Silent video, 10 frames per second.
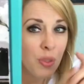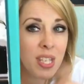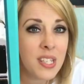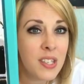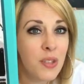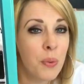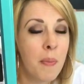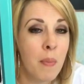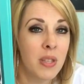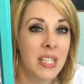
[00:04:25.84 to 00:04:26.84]
this is the
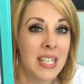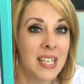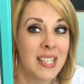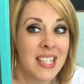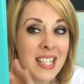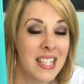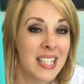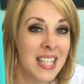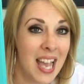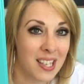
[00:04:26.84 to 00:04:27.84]
Remember the Days. This is
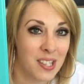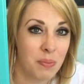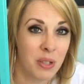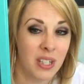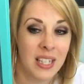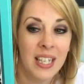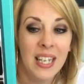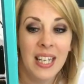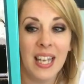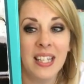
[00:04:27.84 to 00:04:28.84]
the textbook,
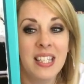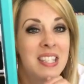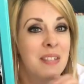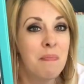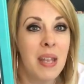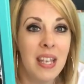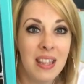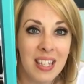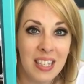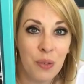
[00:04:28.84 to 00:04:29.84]
and this is the
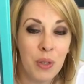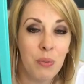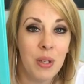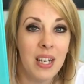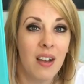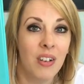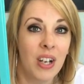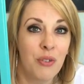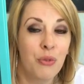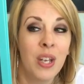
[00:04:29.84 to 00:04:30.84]
main thing that we read out
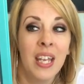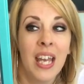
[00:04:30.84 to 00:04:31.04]
of.